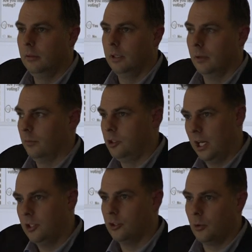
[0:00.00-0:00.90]
you know,
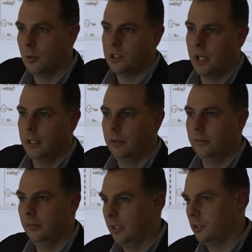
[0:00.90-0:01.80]
change your sort
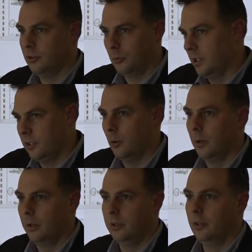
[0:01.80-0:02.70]
settings and just
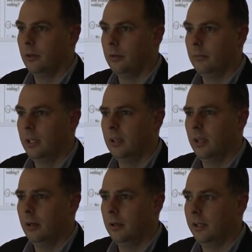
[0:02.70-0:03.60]
resort your you
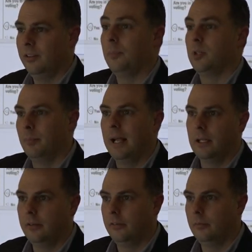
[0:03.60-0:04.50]
know, exception
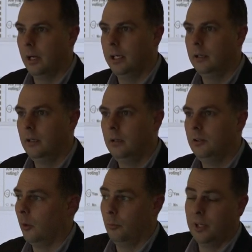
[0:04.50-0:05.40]
balance, right?
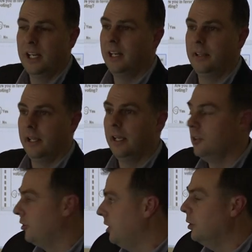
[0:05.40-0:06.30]
Don't read anything in,
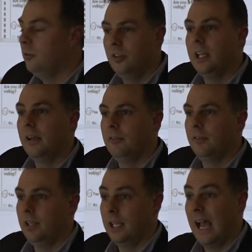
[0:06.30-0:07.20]
just use the
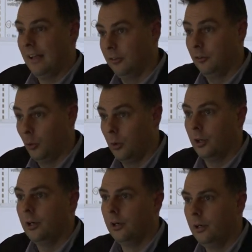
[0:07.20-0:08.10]
850 as a
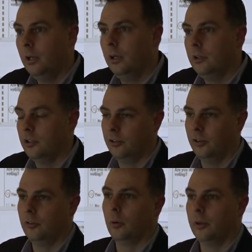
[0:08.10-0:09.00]
sorter, just to
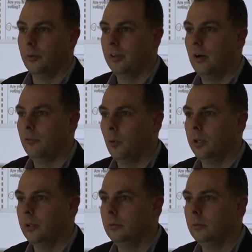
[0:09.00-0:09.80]
sort those out for you.